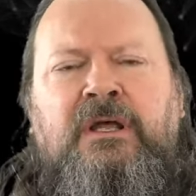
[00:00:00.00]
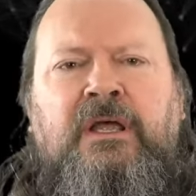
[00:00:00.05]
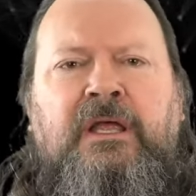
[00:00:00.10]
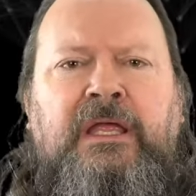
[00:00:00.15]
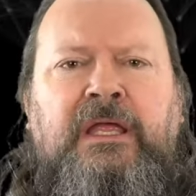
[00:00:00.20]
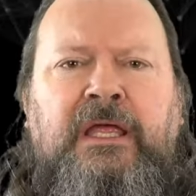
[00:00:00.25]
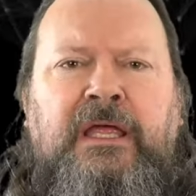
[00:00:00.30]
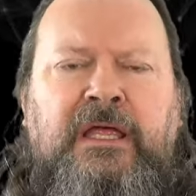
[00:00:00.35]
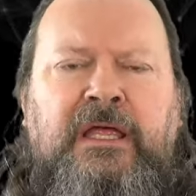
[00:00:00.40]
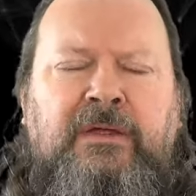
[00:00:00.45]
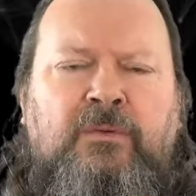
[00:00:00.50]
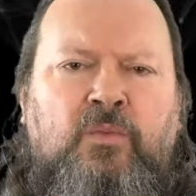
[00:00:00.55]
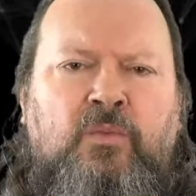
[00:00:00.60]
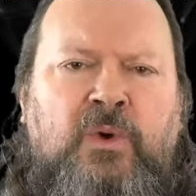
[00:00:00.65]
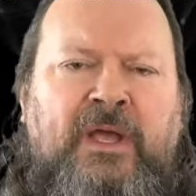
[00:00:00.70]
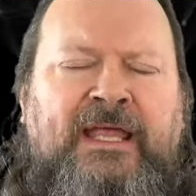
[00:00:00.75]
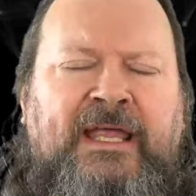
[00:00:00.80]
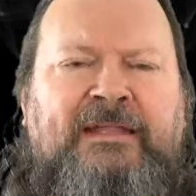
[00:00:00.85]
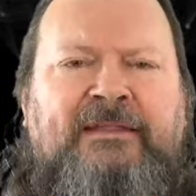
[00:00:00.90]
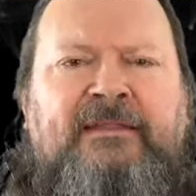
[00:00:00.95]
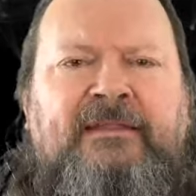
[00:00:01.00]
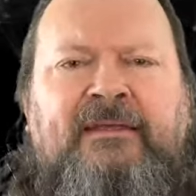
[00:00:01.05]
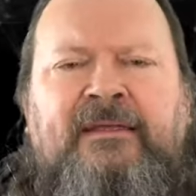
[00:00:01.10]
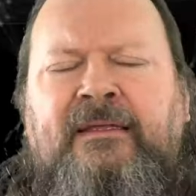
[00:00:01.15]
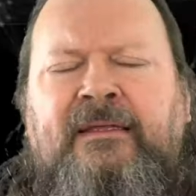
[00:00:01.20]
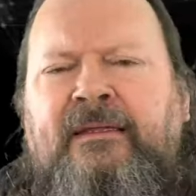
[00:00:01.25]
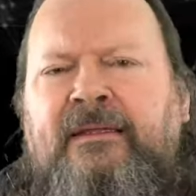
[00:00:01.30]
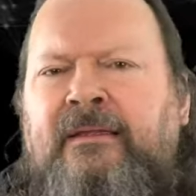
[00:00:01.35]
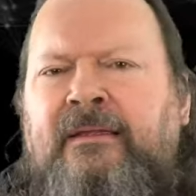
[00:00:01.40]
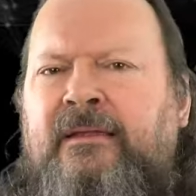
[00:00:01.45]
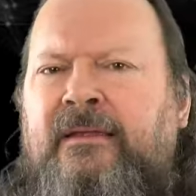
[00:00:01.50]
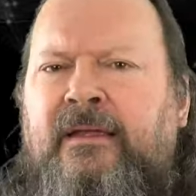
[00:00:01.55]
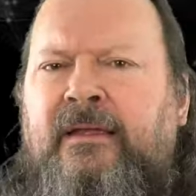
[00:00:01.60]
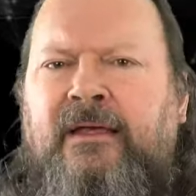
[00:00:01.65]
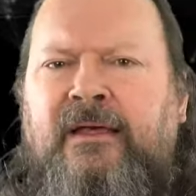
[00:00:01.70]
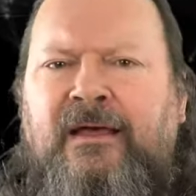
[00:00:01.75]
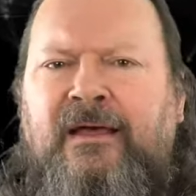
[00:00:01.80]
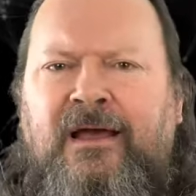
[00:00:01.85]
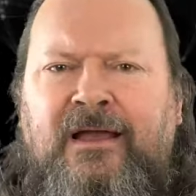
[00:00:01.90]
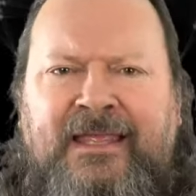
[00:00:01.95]
with
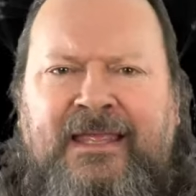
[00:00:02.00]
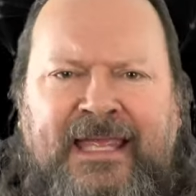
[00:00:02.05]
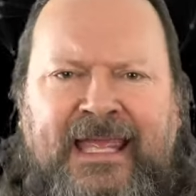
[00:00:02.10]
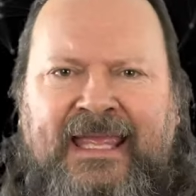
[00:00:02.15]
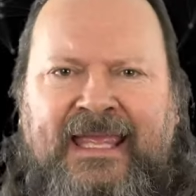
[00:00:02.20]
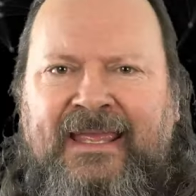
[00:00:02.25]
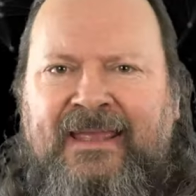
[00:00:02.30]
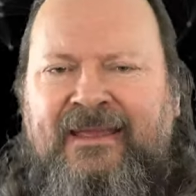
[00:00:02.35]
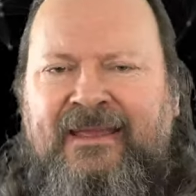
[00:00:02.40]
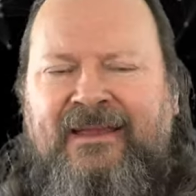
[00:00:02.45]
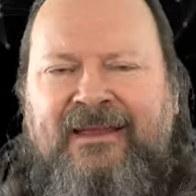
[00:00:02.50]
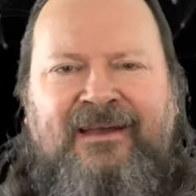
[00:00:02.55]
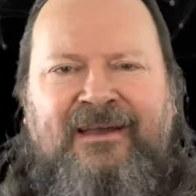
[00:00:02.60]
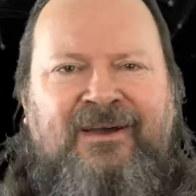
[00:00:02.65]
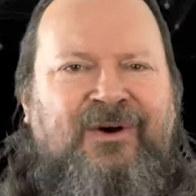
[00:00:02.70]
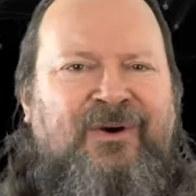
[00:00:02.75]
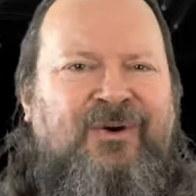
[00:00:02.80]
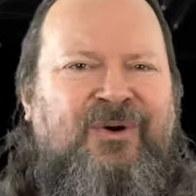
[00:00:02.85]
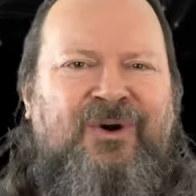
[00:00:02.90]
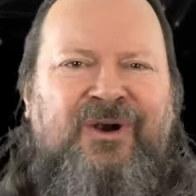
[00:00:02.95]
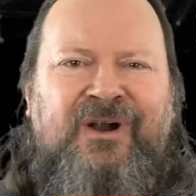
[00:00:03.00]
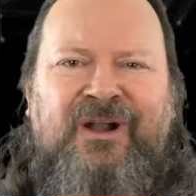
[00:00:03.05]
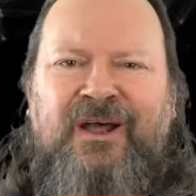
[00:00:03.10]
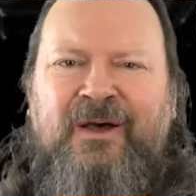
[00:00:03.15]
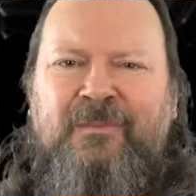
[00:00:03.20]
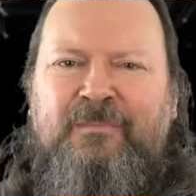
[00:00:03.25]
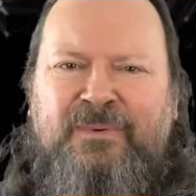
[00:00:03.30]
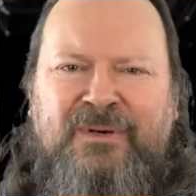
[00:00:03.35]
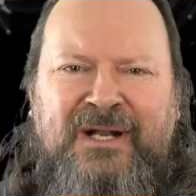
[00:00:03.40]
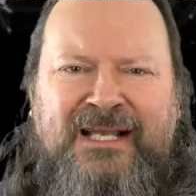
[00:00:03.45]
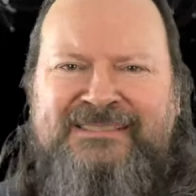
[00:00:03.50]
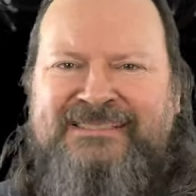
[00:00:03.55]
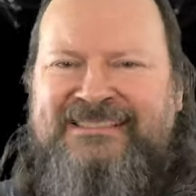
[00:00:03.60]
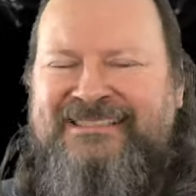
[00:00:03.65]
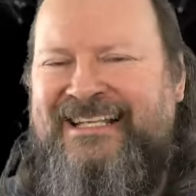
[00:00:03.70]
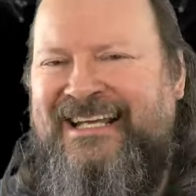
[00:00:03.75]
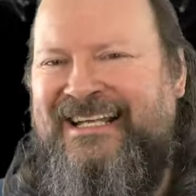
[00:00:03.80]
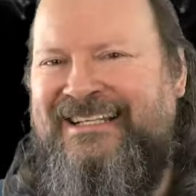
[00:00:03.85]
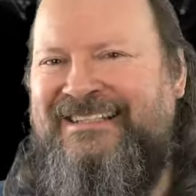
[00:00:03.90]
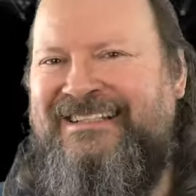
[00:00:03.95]
a king or a
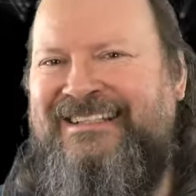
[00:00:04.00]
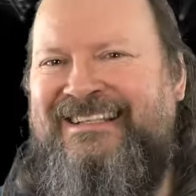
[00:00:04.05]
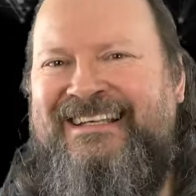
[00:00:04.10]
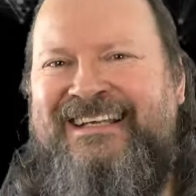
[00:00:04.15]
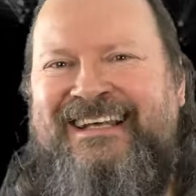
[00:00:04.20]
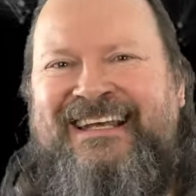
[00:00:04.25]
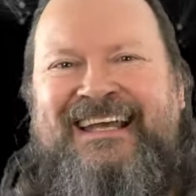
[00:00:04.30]
president